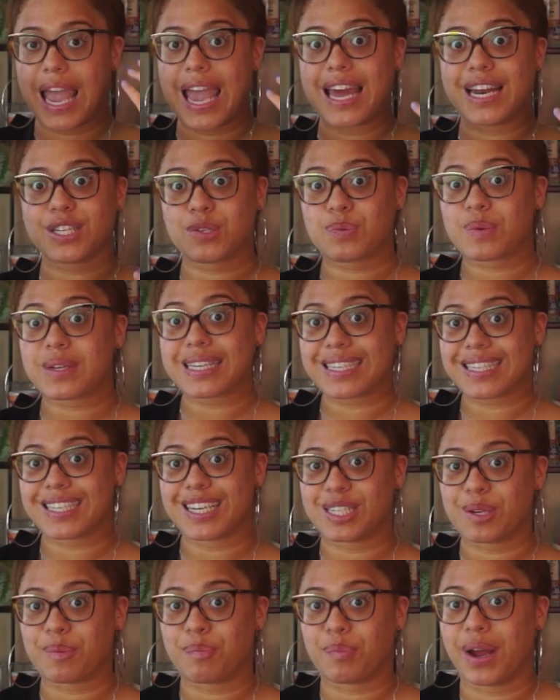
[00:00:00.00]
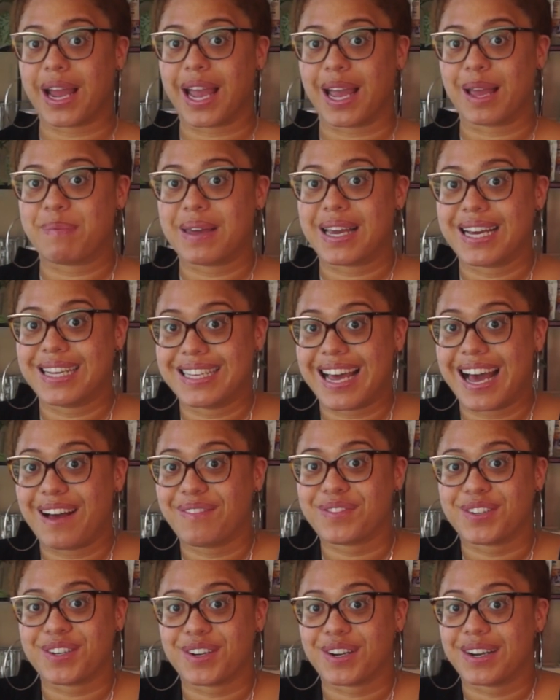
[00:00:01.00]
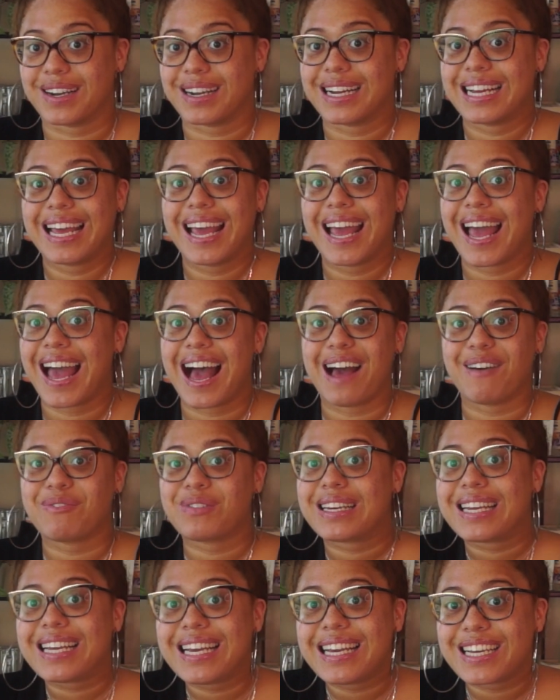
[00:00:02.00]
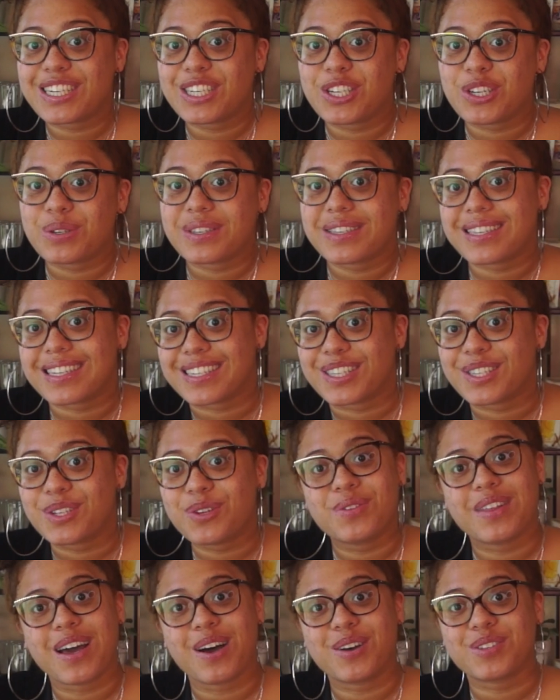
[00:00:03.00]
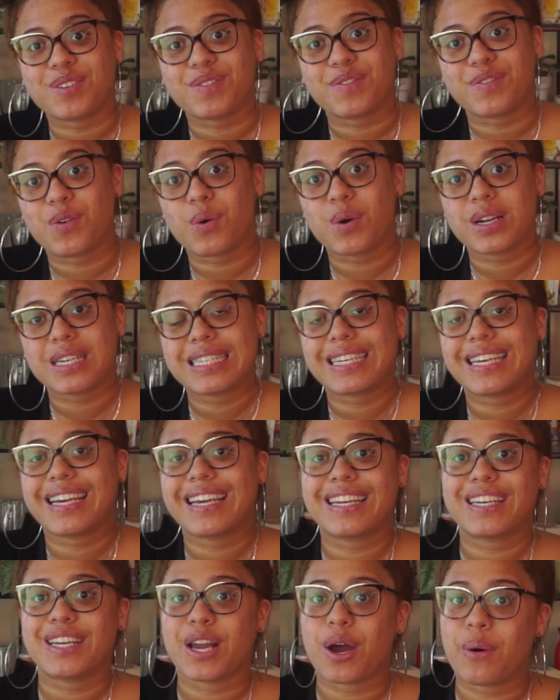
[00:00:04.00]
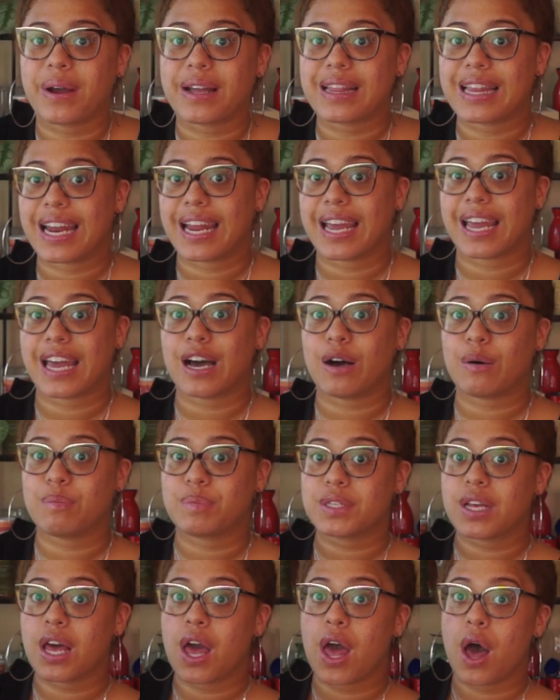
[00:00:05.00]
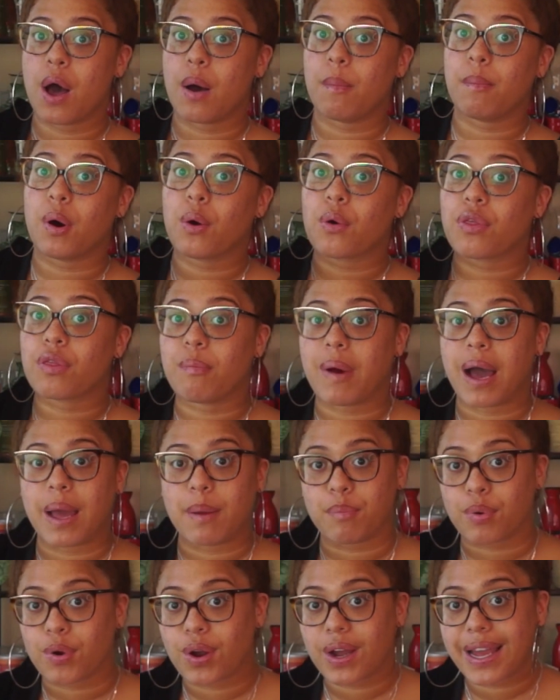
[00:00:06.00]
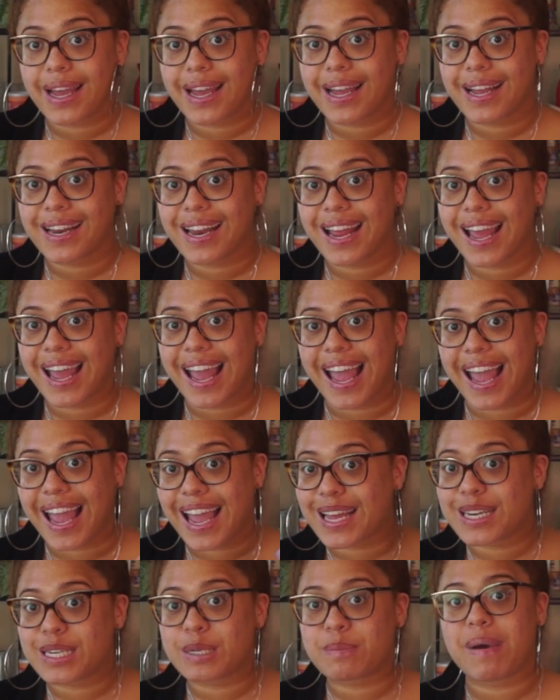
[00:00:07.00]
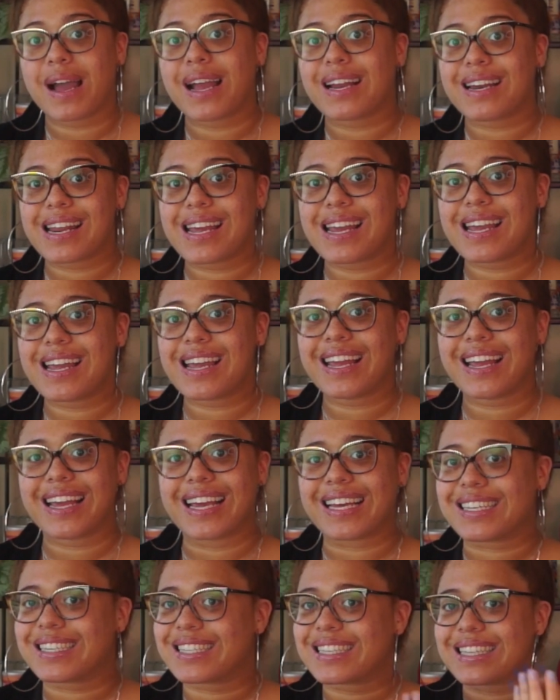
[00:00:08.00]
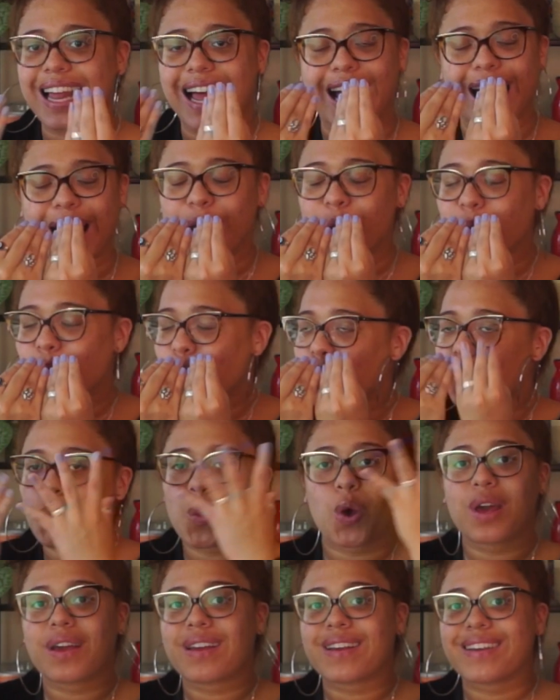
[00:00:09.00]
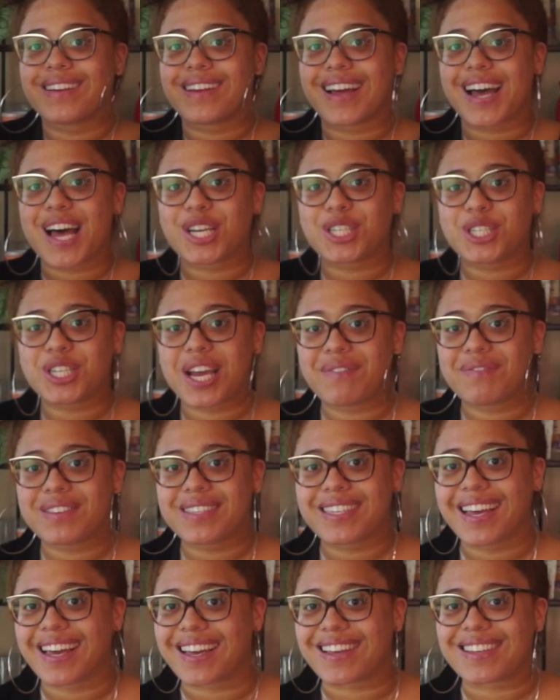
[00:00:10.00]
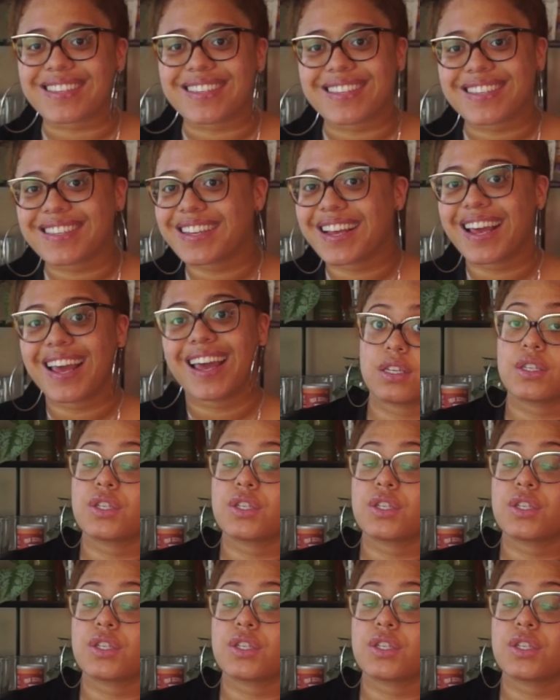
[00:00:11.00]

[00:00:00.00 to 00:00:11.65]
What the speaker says: And it's really such a break because after having knee issues since 2014, knowing that it helps both my brain and my knee is like a chef's kiss.